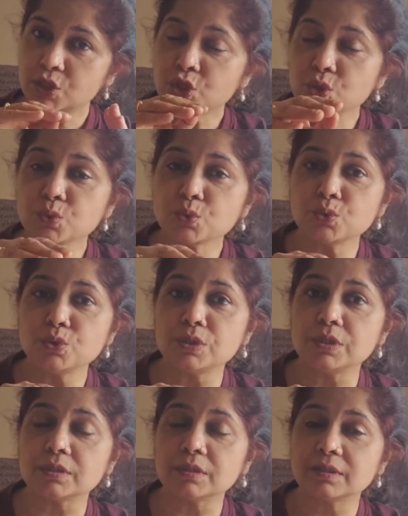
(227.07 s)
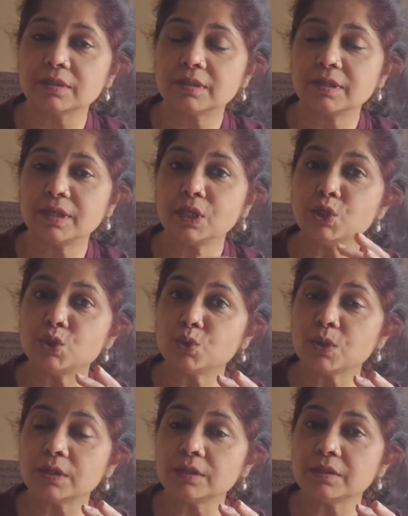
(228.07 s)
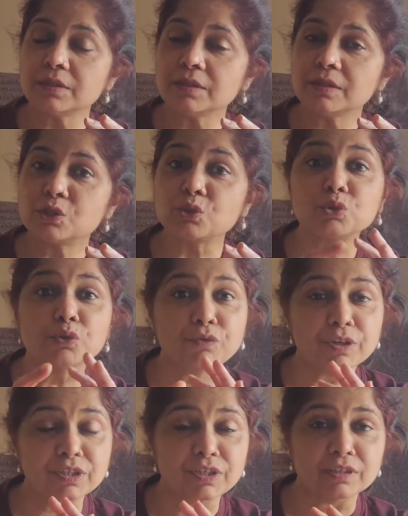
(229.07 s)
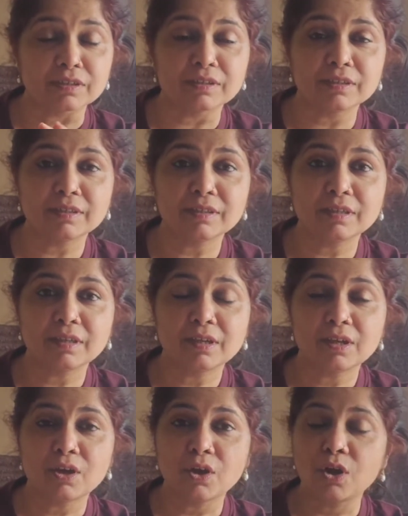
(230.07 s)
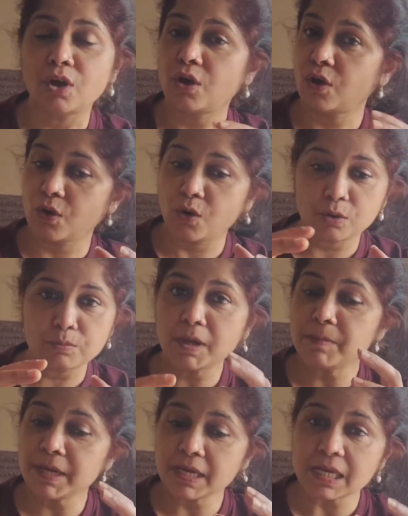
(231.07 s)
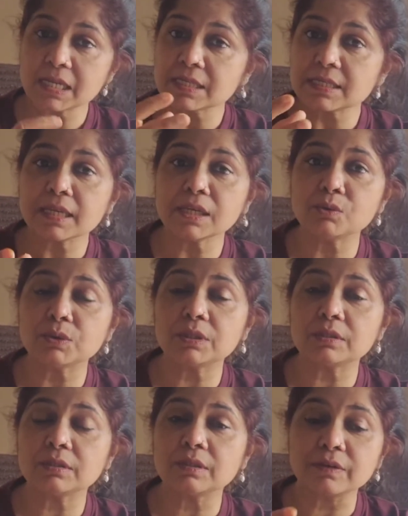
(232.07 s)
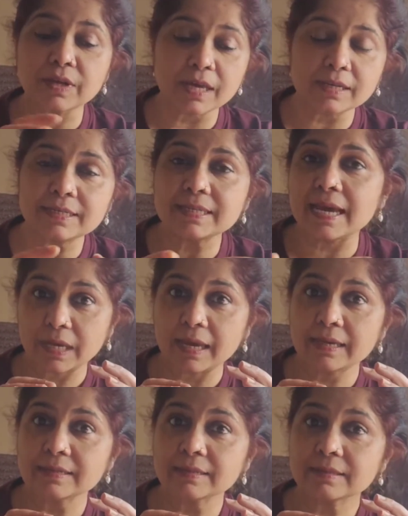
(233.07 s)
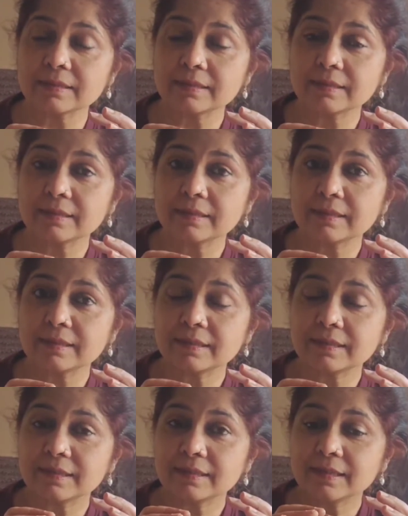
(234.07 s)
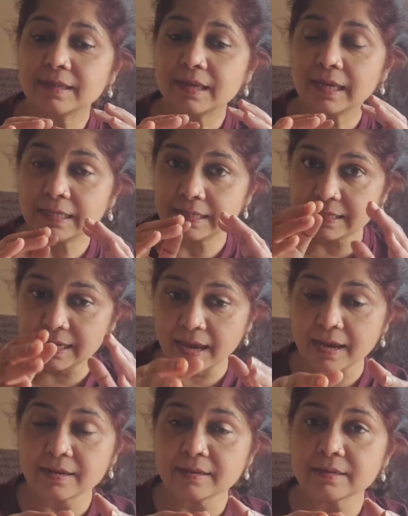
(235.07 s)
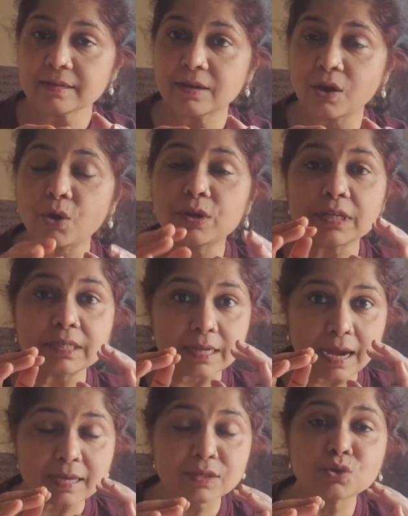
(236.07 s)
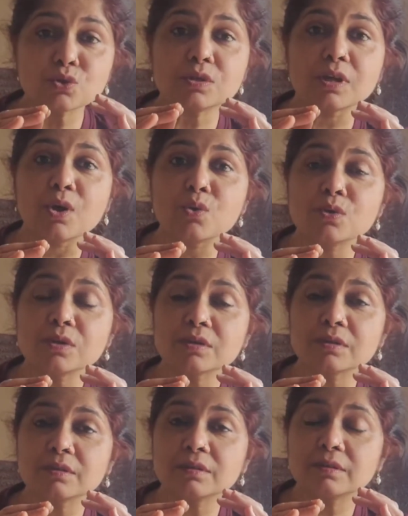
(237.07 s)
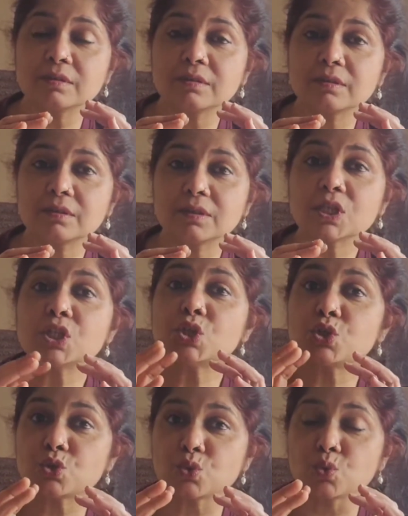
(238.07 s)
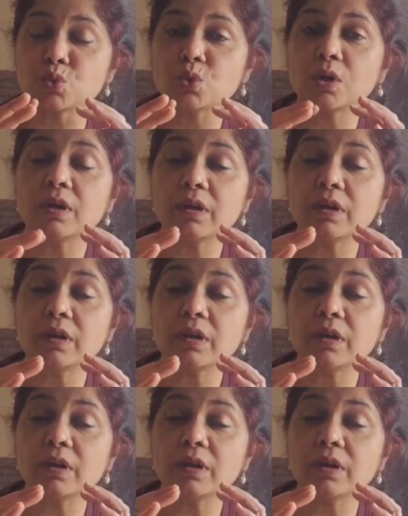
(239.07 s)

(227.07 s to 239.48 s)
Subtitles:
tuned into a truth of fiction, or maybe in sync with reality, and it can or it has to sound true,